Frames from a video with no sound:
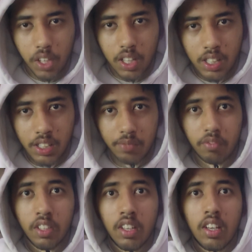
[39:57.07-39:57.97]

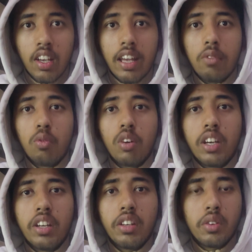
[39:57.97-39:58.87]
And
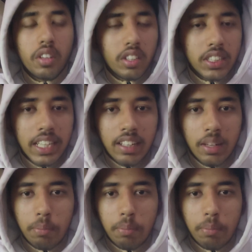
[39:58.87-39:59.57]
when you understand